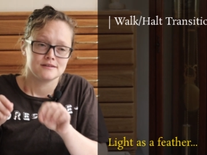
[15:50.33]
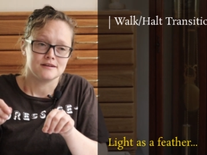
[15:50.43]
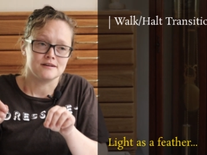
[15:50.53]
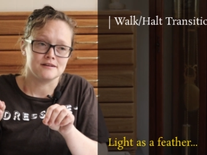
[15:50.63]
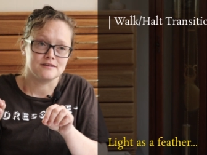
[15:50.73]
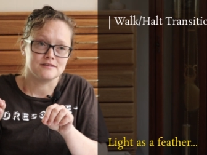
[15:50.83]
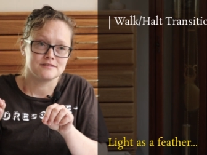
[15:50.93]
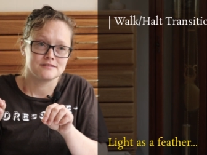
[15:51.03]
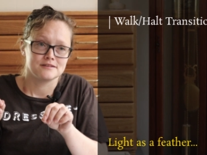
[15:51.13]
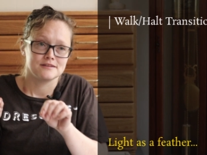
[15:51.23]

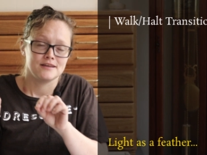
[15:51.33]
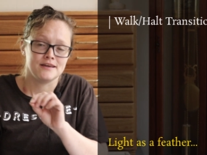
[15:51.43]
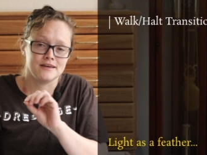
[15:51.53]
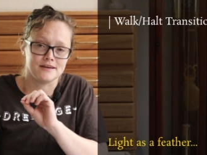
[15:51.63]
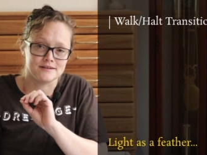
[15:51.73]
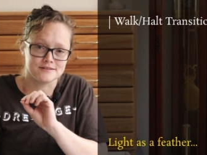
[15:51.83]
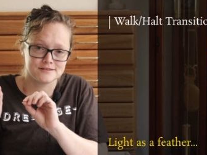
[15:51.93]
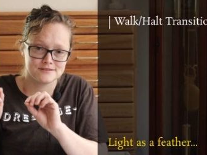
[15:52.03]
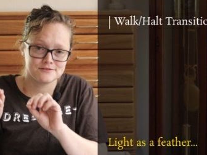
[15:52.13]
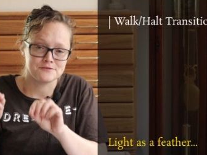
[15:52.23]
hand
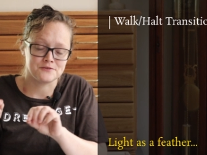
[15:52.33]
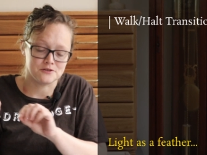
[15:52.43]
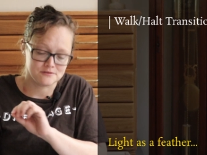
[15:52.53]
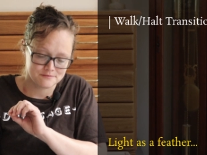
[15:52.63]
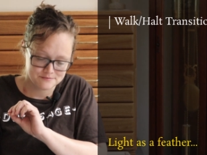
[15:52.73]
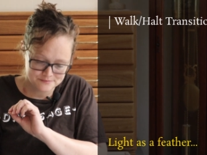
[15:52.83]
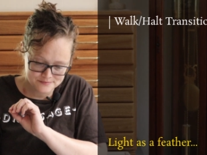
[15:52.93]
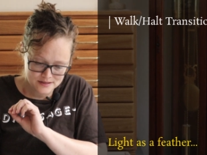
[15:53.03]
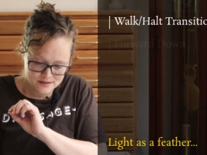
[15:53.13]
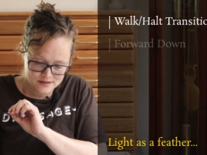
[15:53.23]
feel.
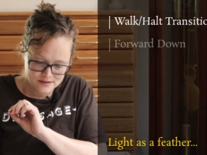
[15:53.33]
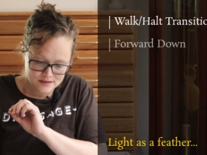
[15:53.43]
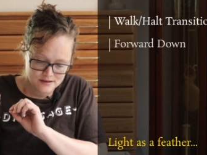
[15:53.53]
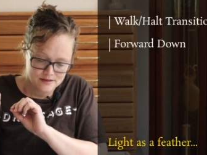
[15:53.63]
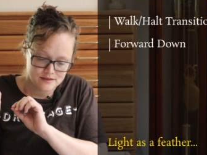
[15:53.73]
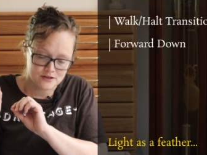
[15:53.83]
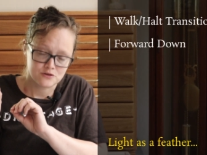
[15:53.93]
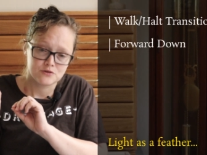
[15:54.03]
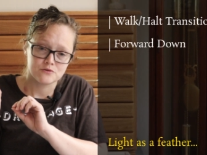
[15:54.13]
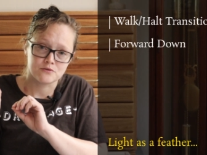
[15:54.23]
Then
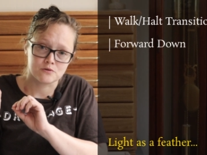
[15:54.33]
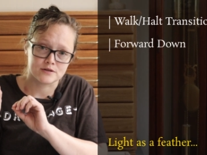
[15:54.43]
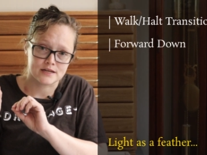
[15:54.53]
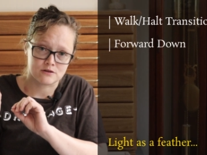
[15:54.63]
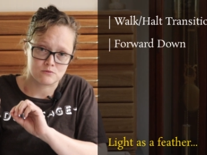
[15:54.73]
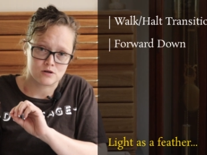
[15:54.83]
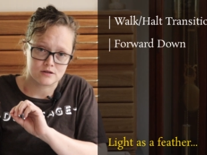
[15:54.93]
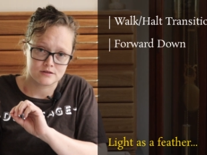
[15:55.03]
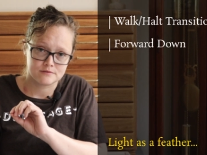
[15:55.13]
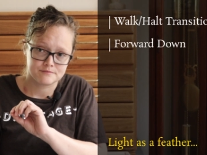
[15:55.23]
you do forward, down, at
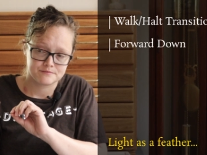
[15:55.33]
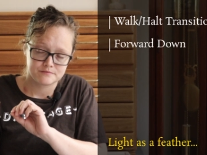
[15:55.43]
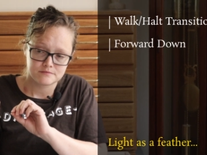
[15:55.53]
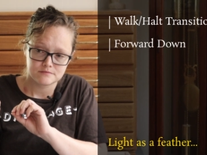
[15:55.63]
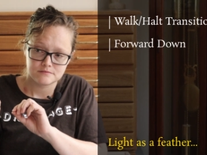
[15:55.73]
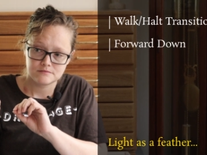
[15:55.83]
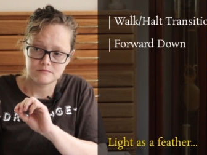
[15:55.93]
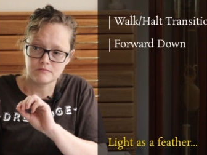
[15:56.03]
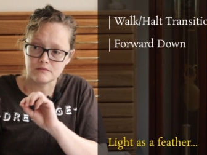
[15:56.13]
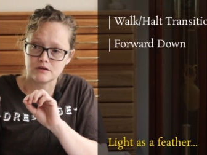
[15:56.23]
walk.
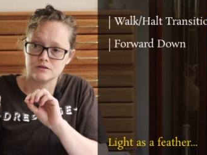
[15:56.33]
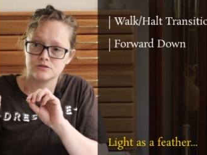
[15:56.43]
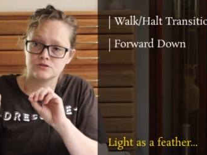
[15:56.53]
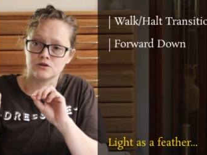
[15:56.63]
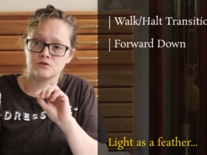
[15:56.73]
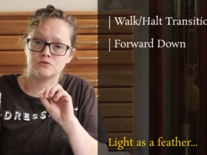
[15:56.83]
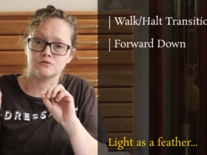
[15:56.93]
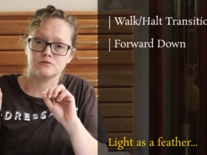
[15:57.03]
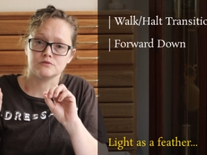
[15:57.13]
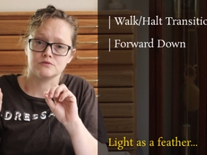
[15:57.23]
So
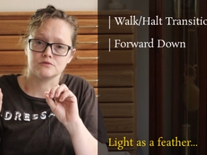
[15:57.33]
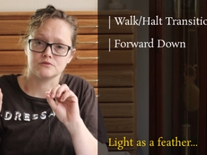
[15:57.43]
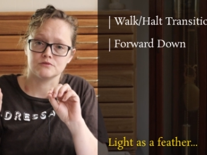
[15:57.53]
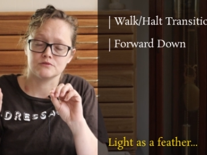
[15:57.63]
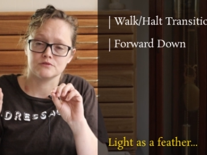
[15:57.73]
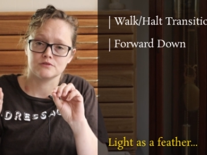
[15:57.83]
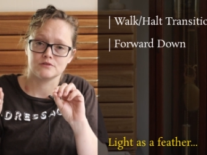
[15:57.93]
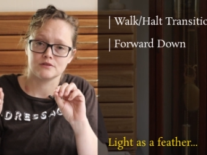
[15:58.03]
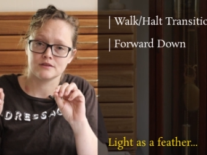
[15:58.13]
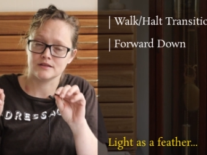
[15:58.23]

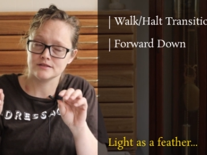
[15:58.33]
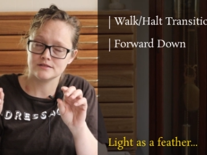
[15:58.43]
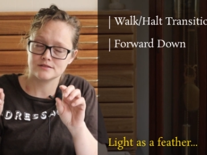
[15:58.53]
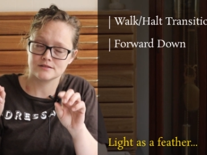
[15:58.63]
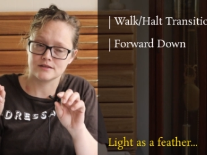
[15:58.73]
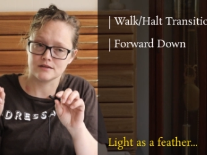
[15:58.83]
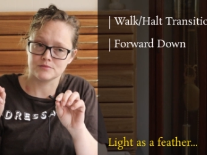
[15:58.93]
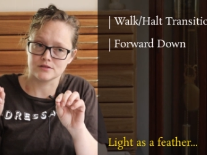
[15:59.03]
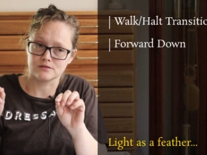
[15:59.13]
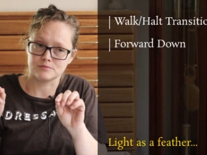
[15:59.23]
this can
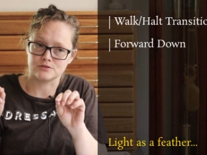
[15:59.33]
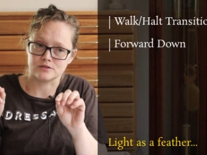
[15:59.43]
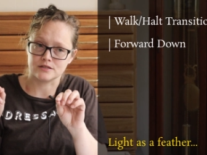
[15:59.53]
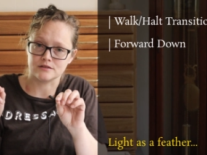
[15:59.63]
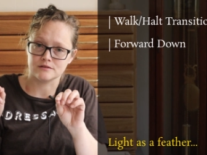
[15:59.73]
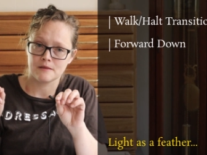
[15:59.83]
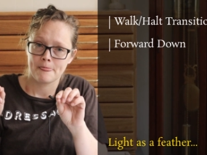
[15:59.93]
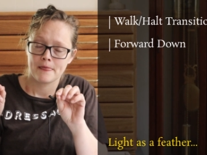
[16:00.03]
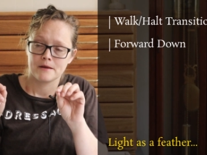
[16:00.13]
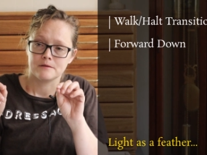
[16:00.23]
be a little bit tricky,
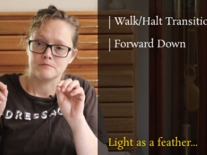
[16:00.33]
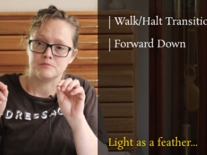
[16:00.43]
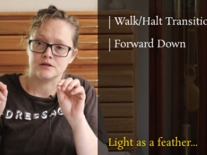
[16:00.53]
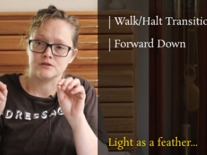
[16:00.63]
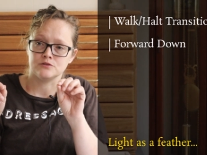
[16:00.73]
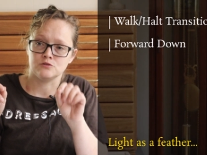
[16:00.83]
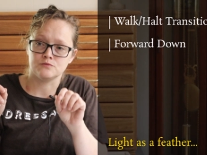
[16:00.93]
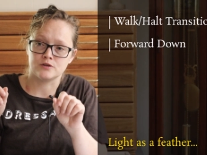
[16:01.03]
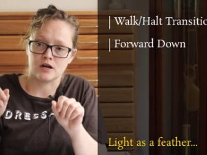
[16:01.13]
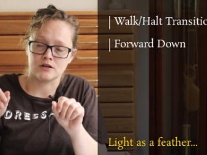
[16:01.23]
but
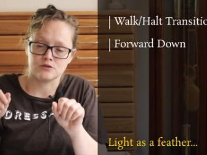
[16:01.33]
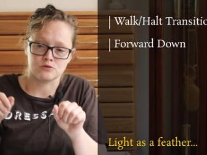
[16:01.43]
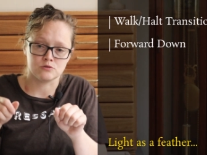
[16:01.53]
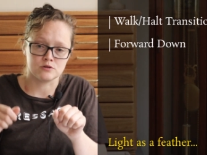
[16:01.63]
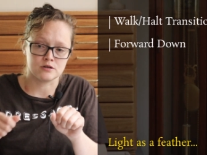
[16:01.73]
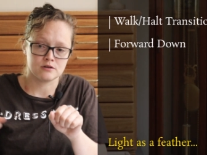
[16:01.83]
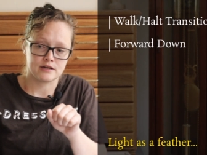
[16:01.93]
you've got your